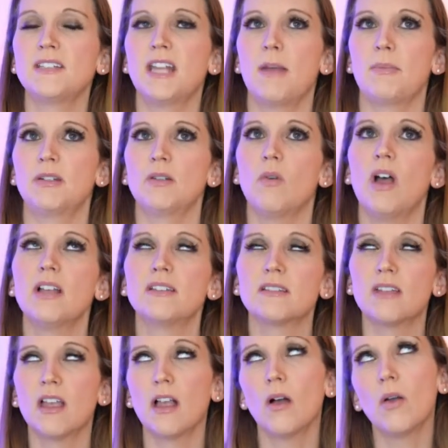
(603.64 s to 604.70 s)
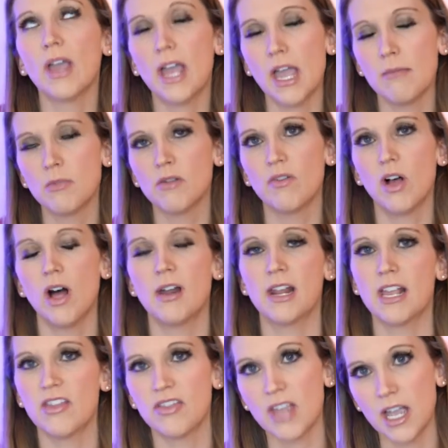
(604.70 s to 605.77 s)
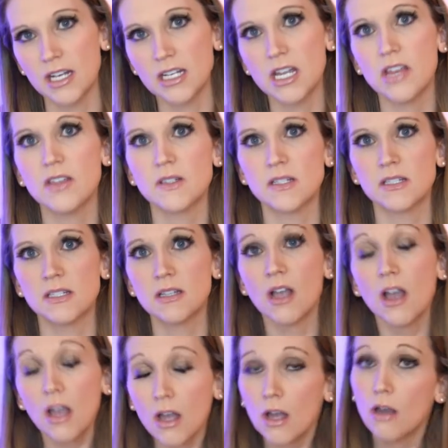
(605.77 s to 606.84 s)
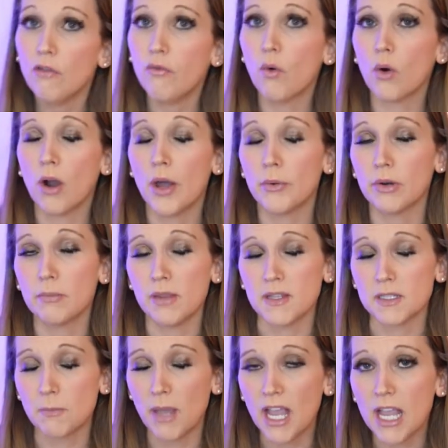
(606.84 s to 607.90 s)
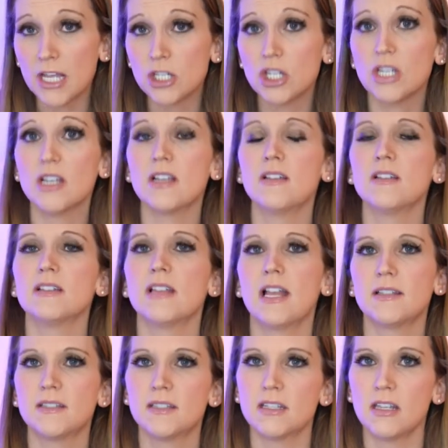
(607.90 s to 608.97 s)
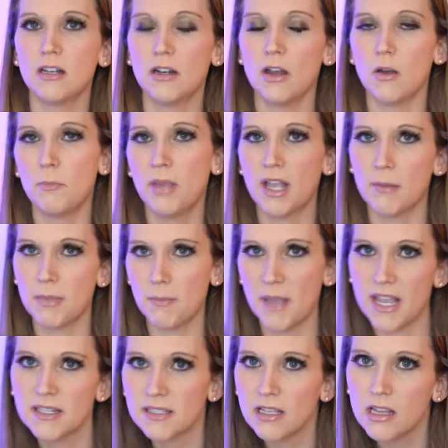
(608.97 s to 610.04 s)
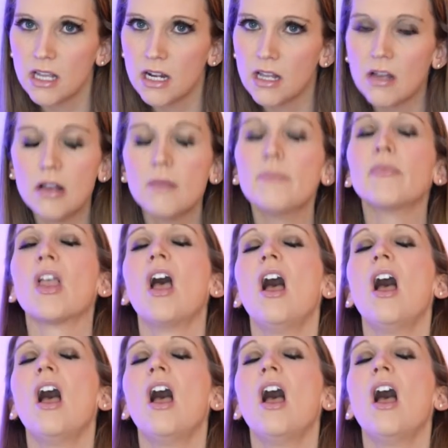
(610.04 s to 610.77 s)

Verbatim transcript: it happened twice, like, okay, move on, I get the idea. This is four hundred plus pages, let's, you know, pick up the pace a little.